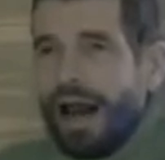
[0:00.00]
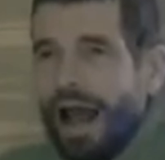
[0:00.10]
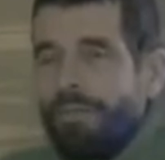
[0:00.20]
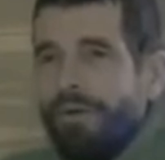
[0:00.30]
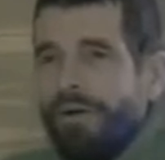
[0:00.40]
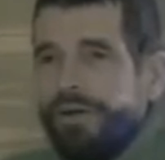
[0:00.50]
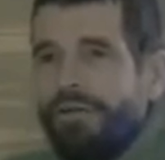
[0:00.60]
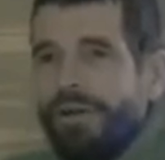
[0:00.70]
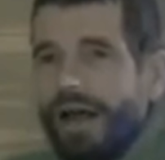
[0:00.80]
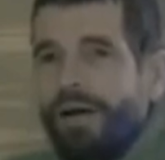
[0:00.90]

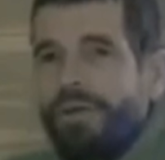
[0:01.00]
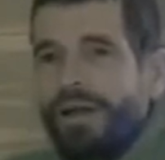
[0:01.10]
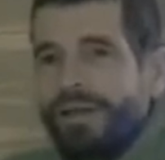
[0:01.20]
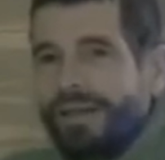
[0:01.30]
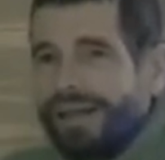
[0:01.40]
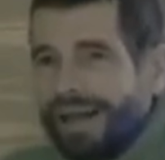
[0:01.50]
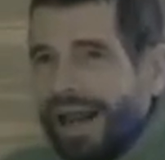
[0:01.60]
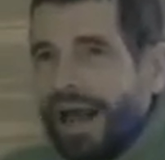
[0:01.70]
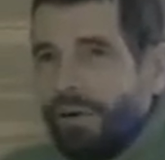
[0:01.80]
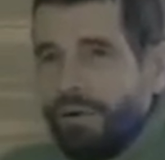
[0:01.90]
operative now because of the
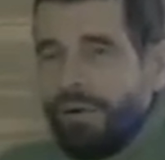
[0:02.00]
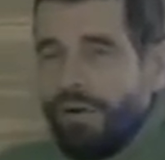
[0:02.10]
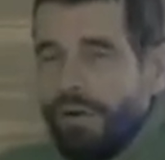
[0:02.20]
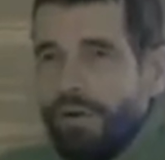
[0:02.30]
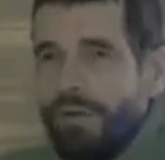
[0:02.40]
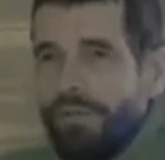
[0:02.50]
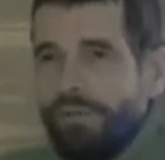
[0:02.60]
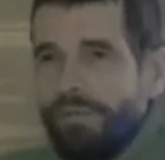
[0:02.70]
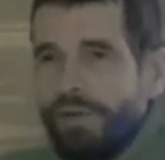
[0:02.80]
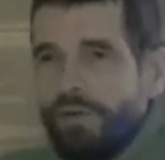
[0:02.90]
cloud.
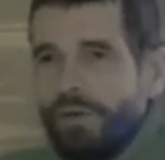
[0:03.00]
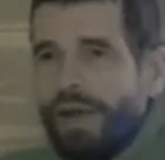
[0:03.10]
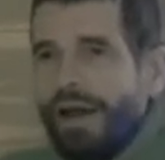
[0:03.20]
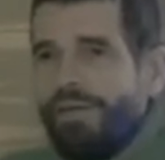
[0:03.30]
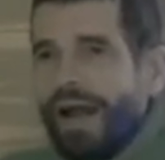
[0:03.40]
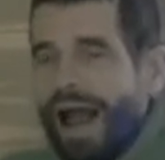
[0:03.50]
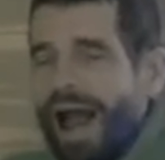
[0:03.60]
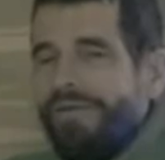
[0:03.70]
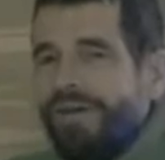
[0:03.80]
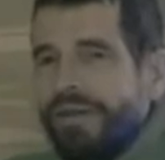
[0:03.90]
So you have a
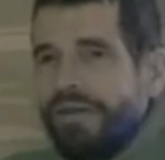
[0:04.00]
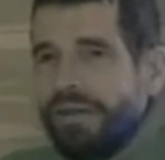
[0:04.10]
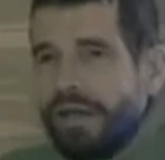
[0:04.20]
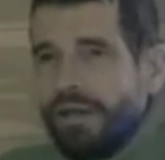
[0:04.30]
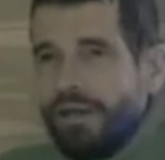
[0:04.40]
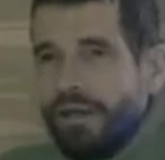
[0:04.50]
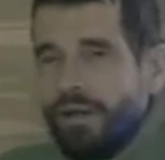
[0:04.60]
confidence then.